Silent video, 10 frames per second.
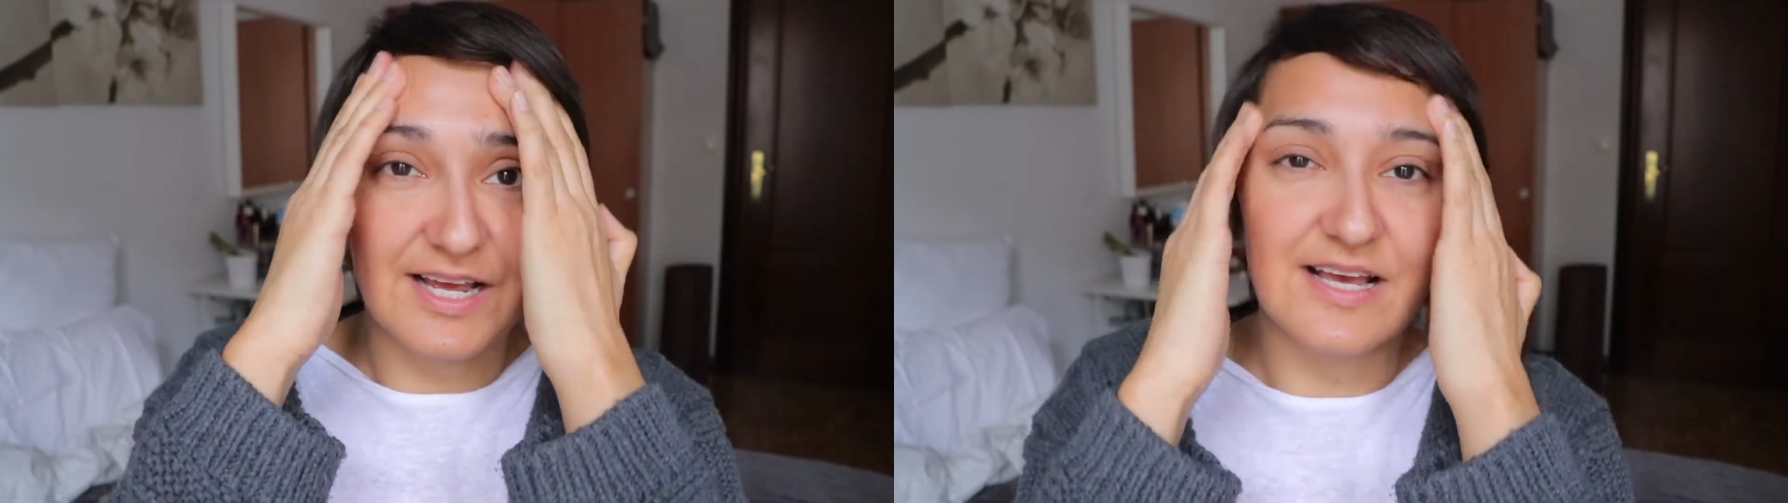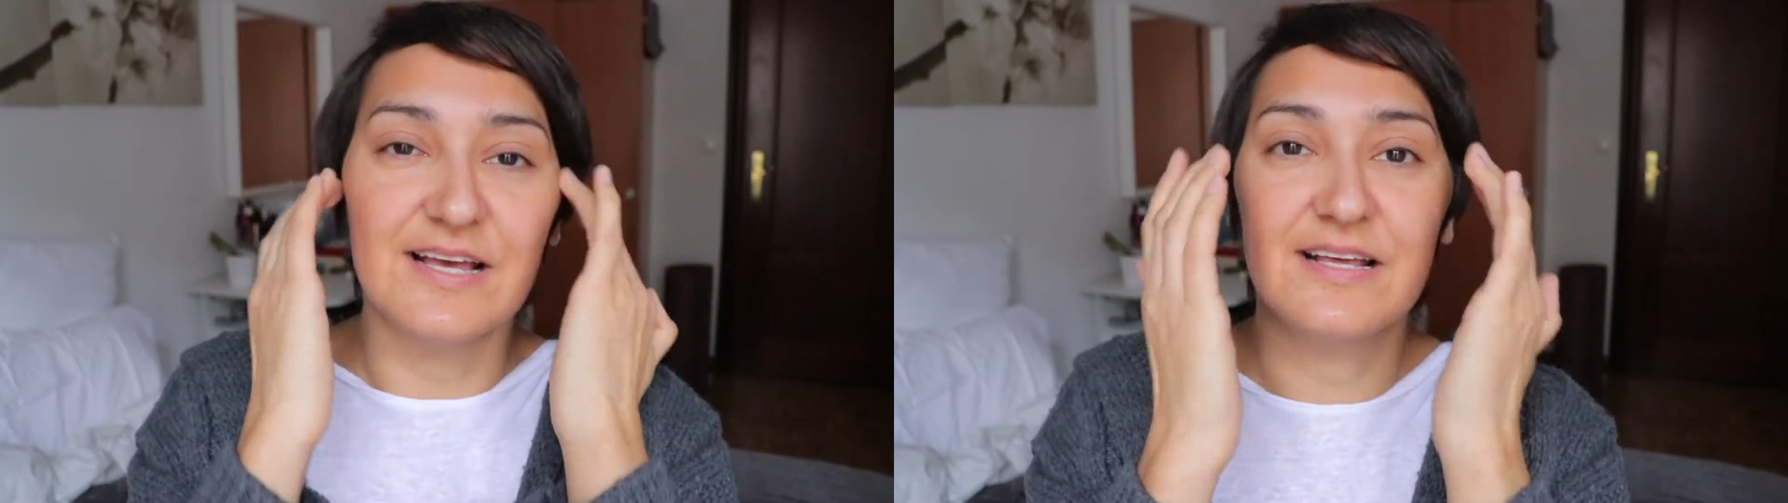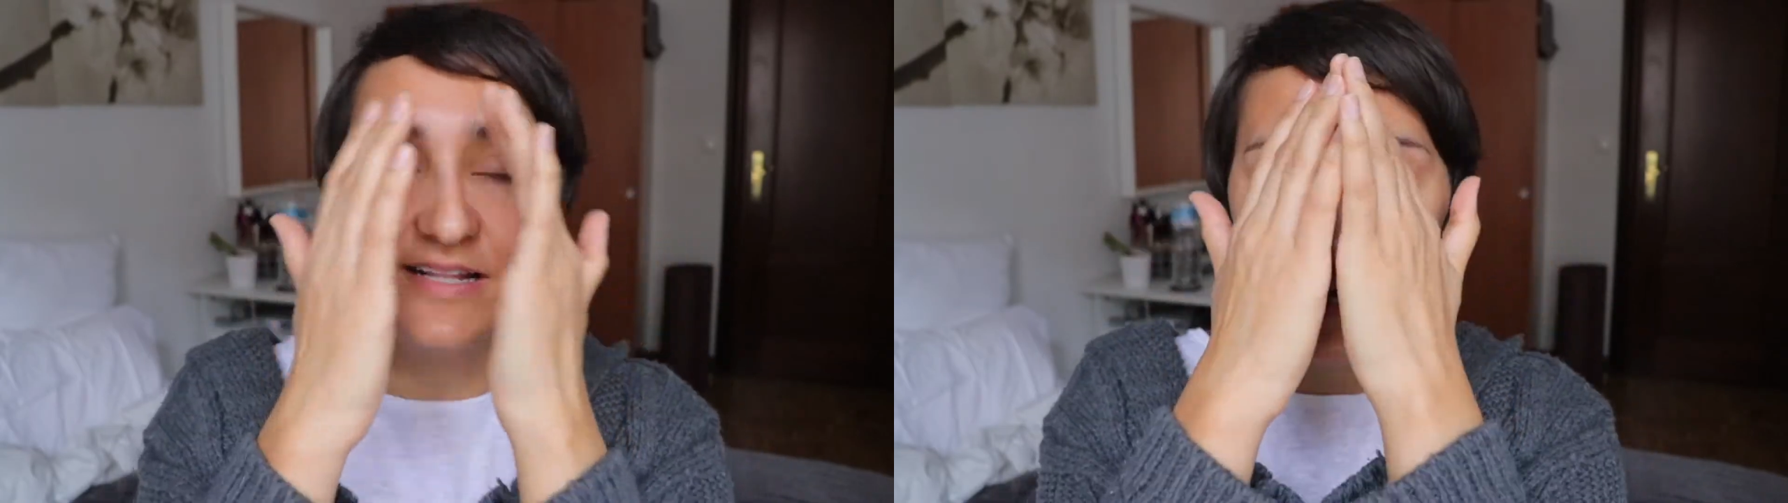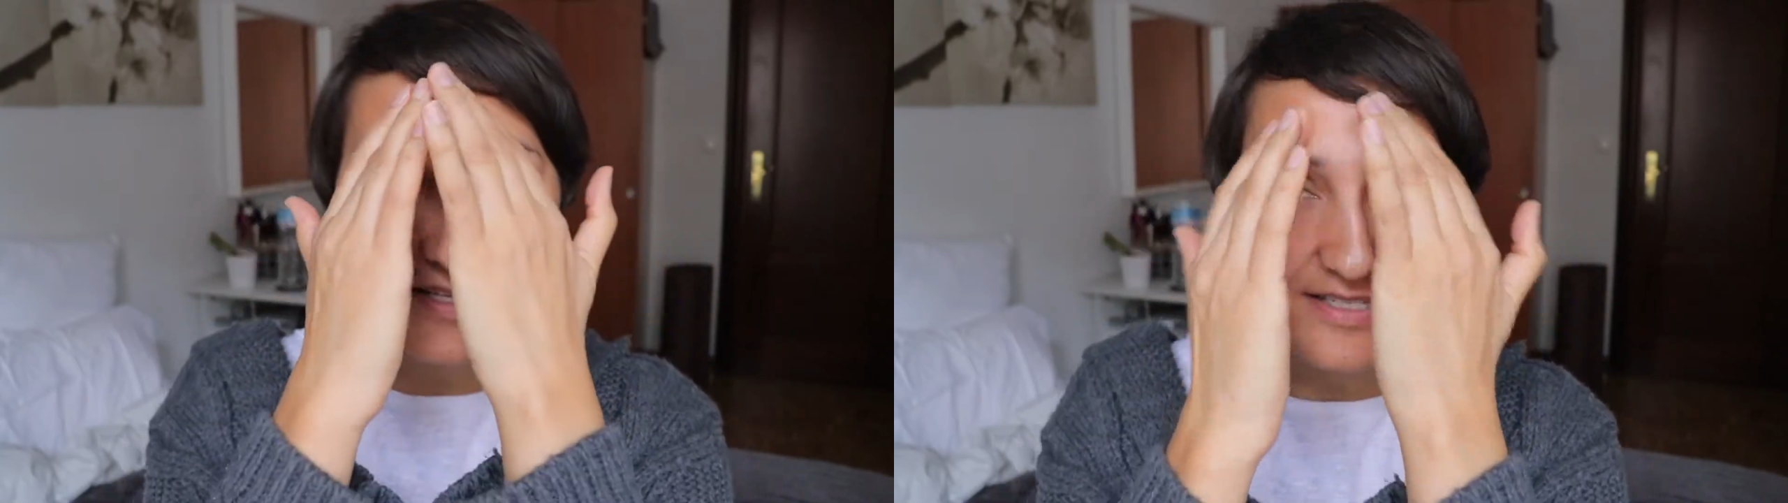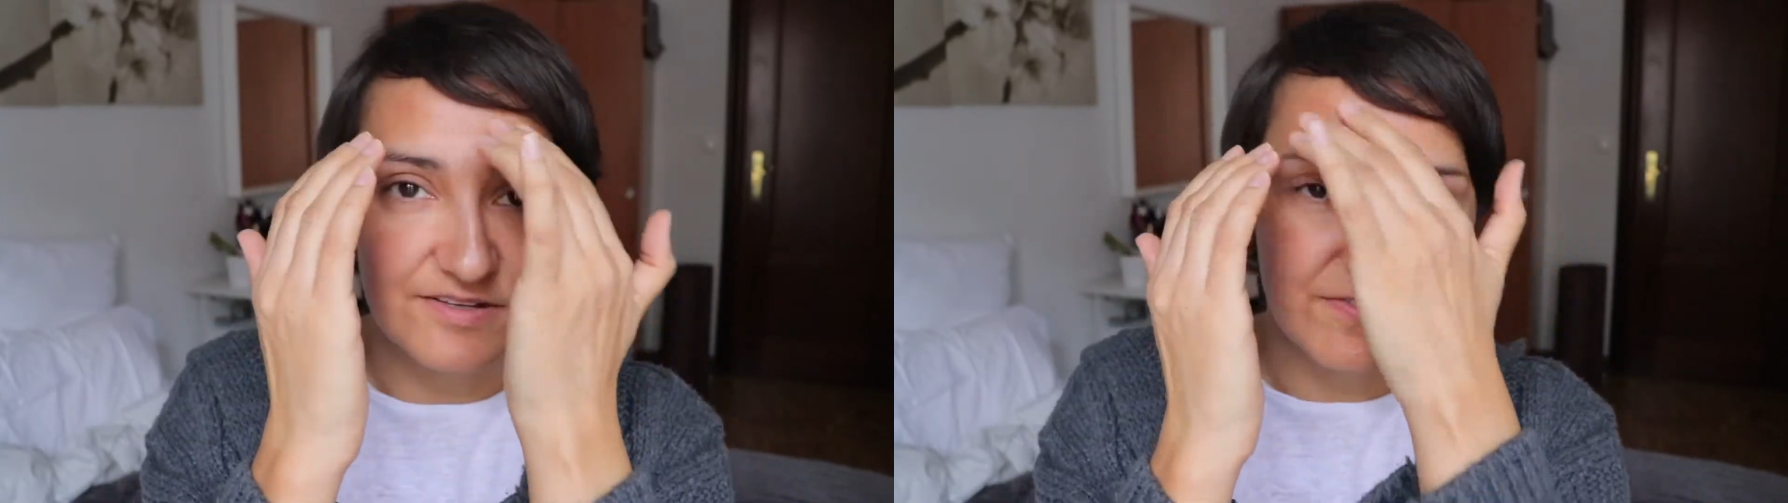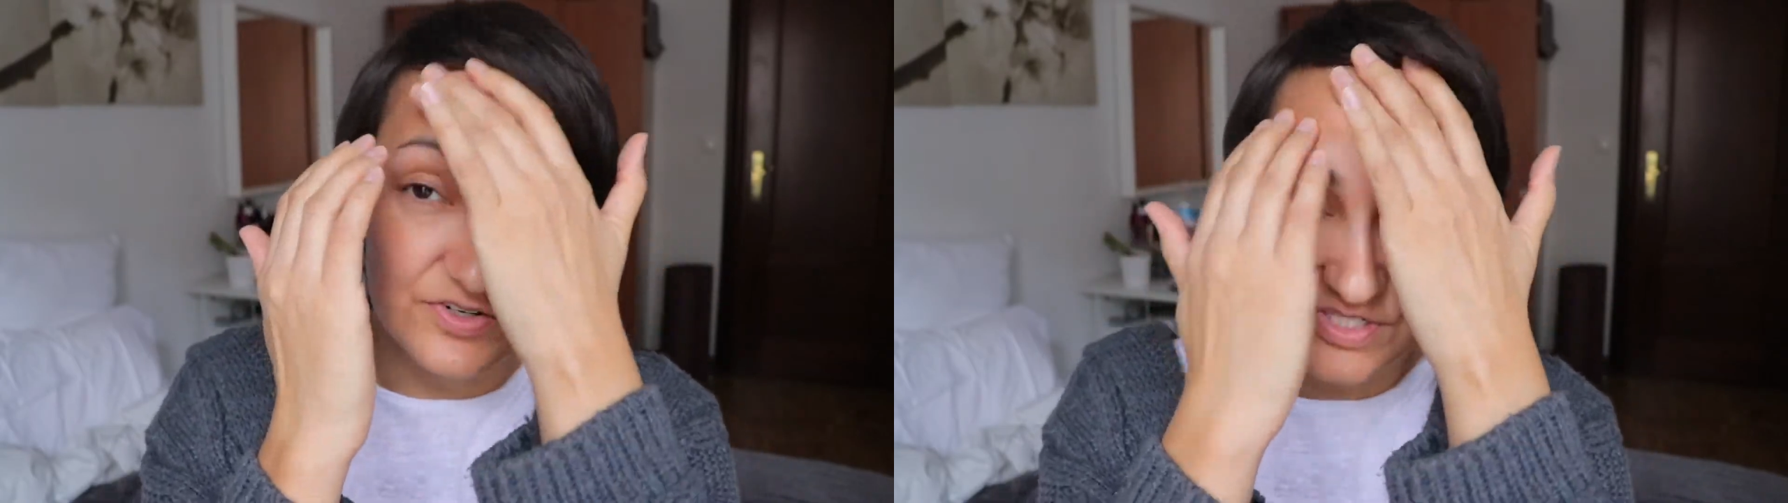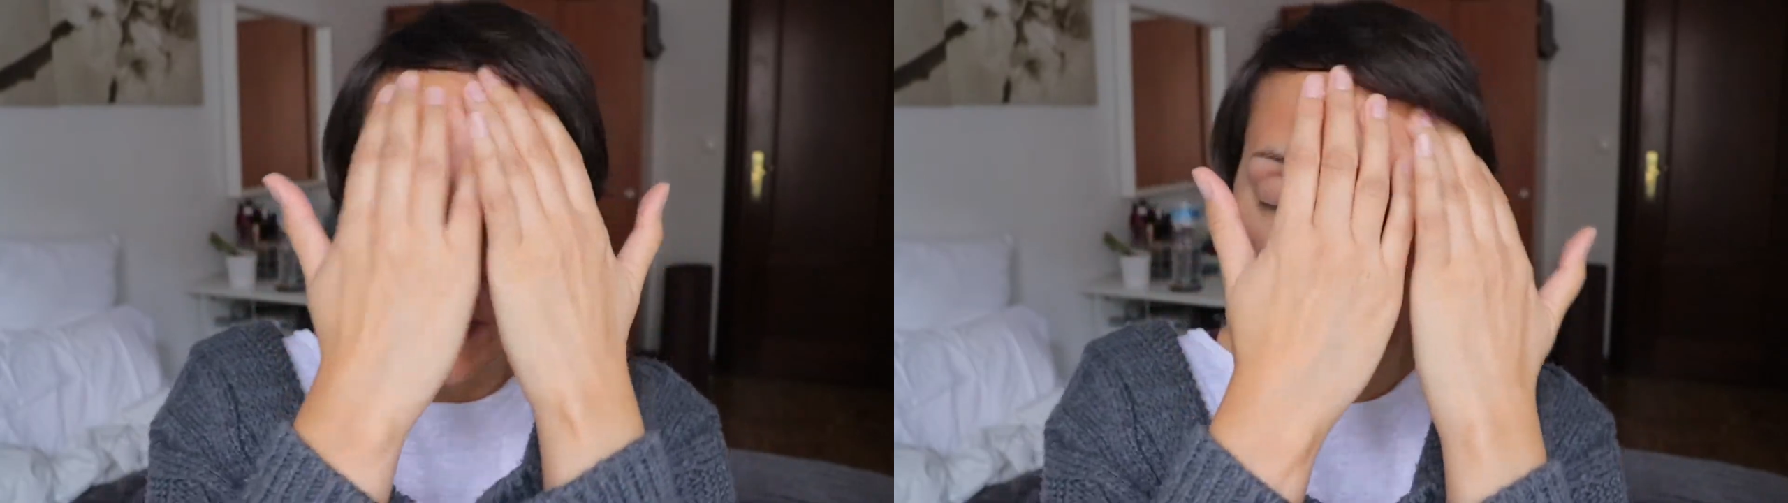and that's the first